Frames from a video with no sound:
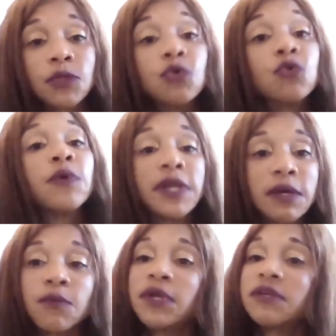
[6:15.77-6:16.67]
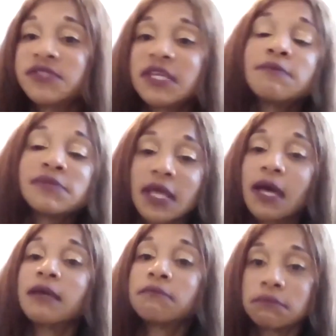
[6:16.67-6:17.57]
You quit it when it seems
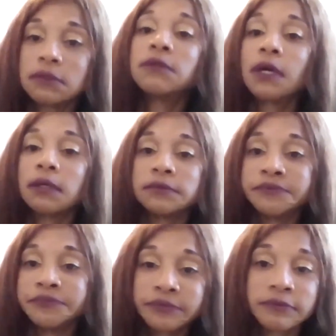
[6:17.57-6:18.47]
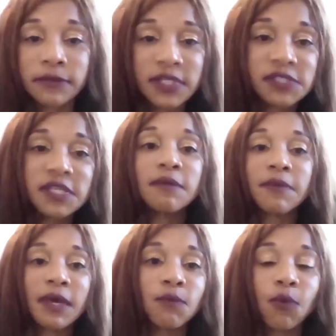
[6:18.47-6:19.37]
like, this thing
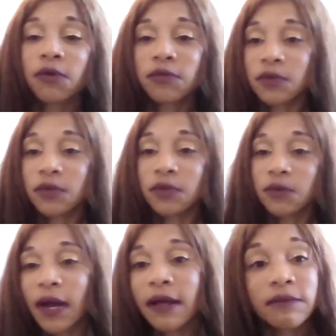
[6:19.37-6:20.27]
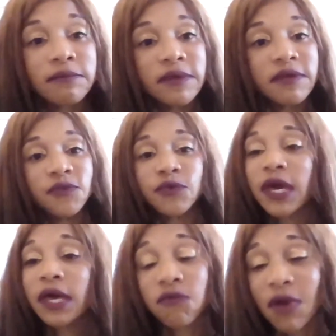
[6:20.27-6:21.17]
may work for a while. If you
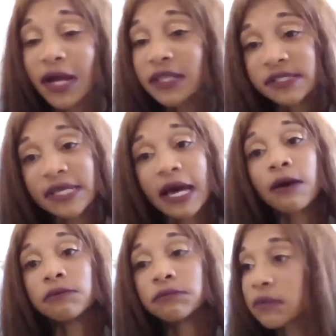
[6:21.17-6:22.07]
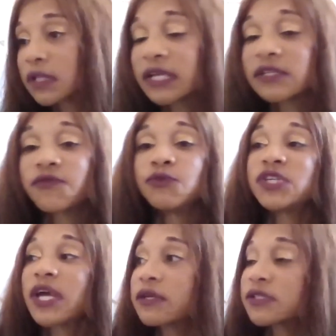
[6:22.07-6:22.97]
can ride this out, collect a few
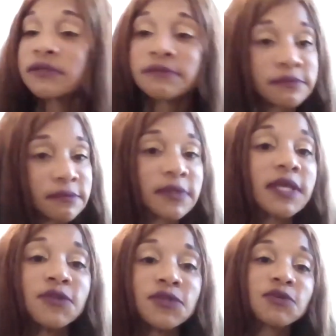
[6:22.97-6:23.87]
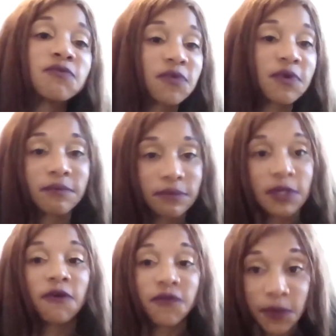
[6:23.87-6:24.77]
checks, then from
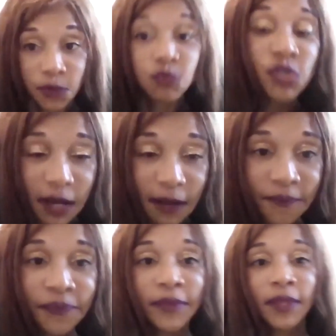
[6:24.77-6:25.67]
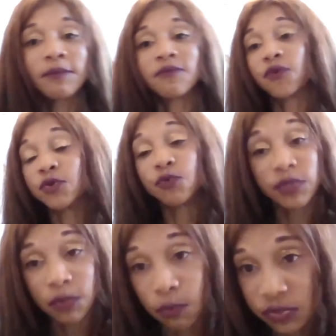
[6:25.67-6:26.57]
the new job before you
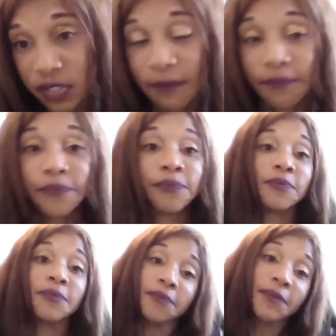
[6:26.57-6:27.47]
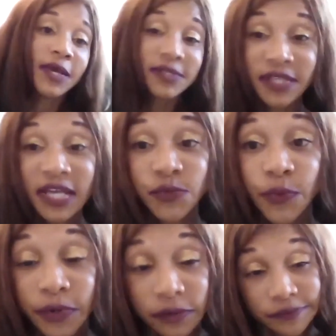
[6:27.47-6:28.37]
quit the old job. And that's
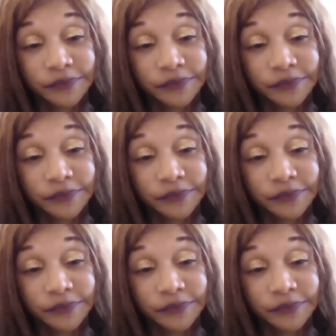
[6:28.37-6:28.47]
real.